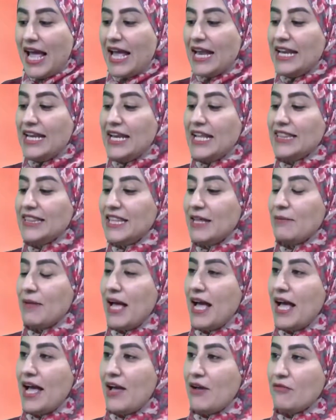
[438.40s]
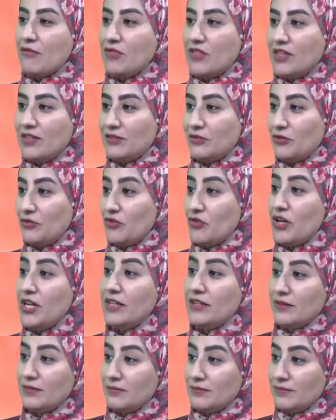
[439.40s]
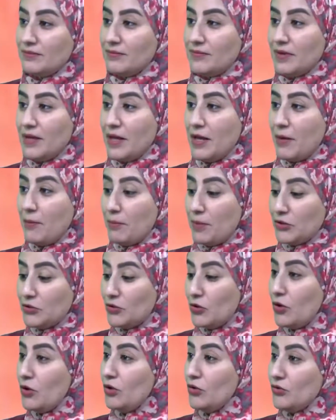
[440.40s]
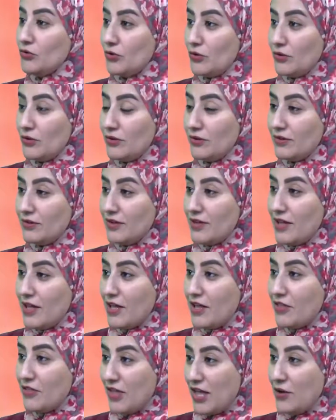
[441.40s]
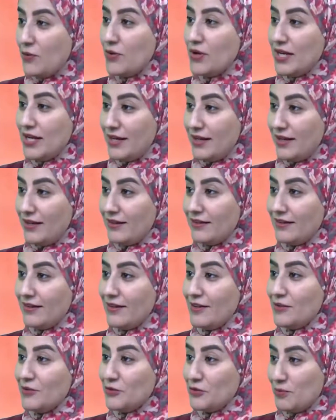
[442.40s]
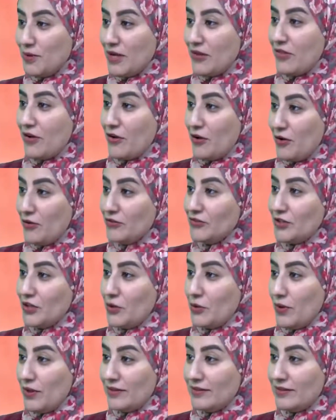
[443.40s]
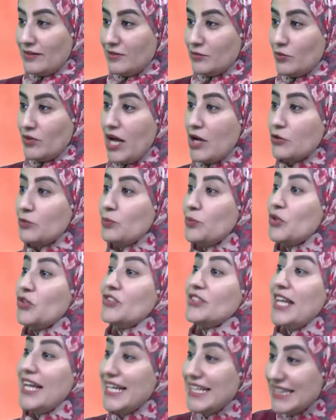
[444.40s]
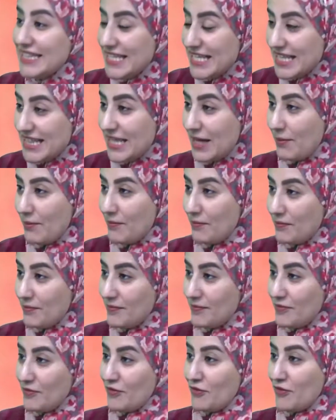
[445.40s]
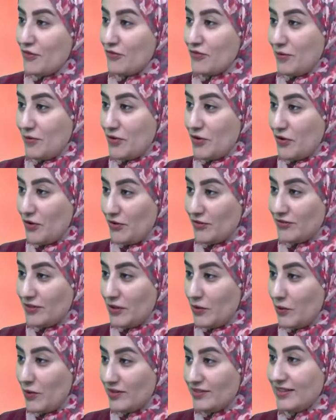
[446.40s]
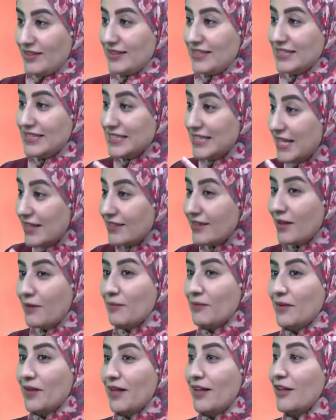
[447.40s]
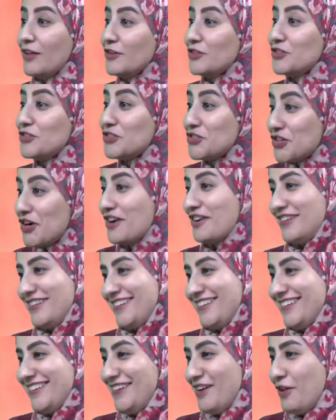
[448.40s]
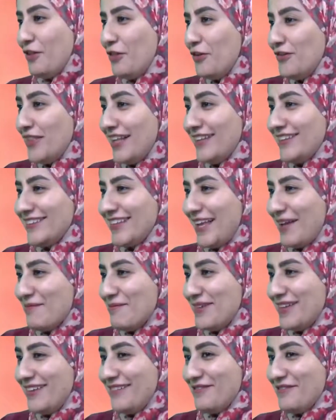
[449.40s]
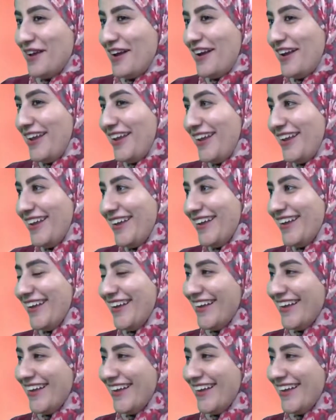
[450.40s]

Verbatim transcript: and let them have this freedom, but also they will need to bear the consequences without protecting them from the consequences. Let them struggle, although that can be very